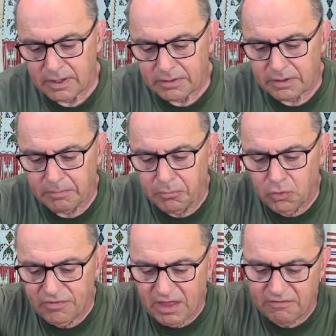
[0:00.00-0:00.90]
I'm gonna
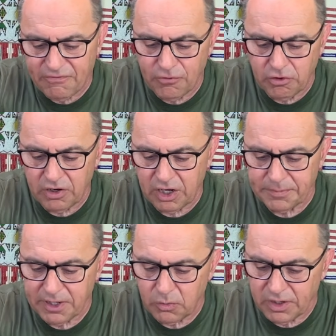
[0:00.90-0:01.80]
move that fur out of
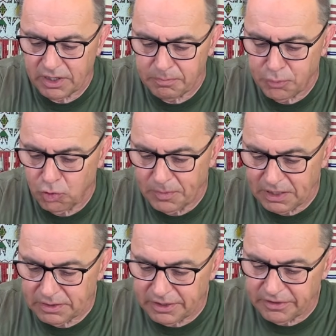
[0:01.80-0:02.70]
my way, pull
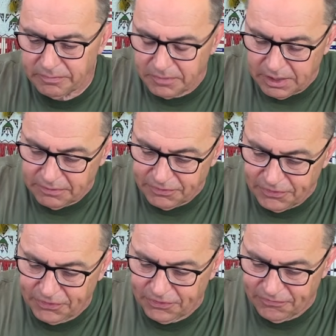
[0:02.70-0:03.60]
my
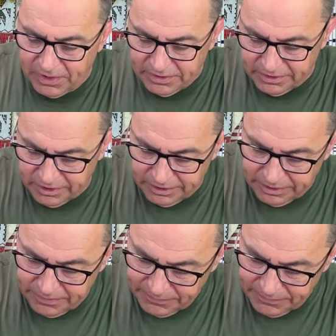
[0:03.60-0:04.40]
thread tight,